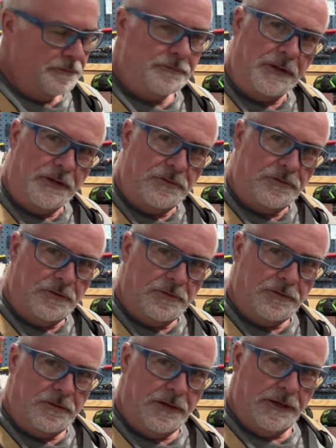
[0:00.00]

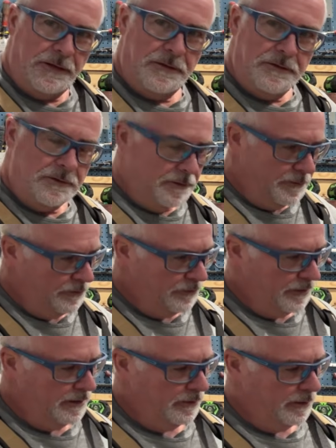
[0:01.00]
finishes like
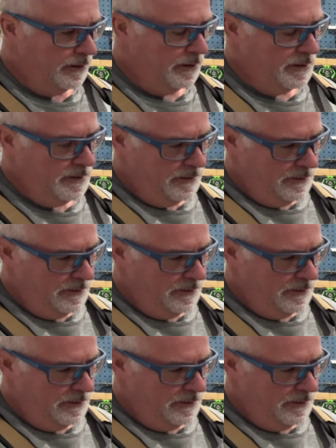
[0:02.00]
sealer